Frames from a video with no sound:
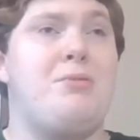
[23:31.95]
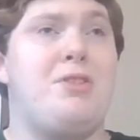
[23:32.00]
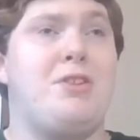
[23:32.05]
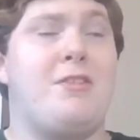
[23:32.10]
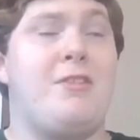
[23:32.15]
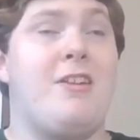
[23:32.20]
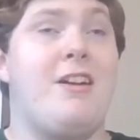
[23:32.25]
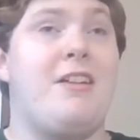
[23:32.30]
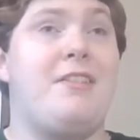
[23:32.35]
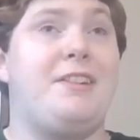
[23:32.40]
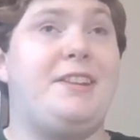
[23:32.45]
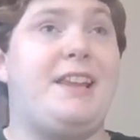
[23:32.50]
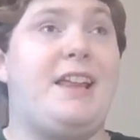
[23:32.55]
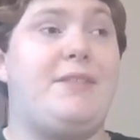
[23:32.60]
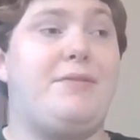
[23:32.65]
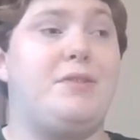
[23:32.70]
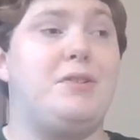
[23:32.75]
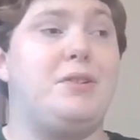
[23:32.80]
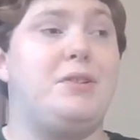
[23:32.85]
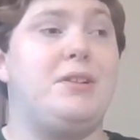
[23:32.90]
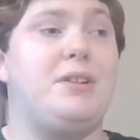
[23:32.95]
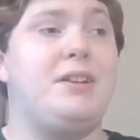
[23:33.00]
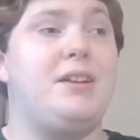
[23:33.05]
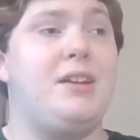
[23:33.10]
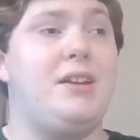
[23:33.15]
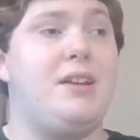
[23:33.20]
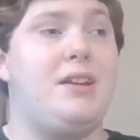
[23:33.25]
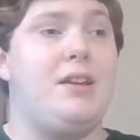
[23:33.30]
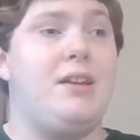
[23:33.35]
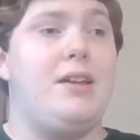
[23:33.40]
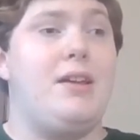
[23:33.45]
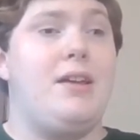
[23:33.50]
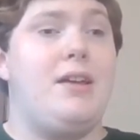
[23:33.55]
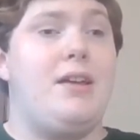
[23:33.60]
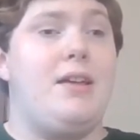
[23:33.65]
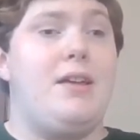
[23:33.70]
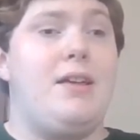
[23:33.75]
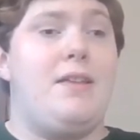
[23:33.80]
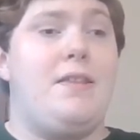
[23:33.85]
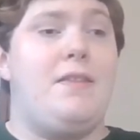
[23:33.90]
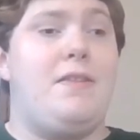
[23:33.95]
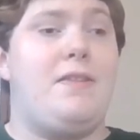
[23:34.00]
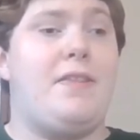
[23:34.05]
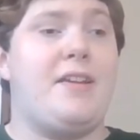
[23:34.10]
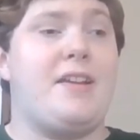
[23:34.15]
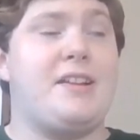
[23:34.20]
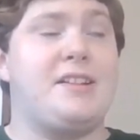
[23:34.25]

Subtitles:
the ground level, they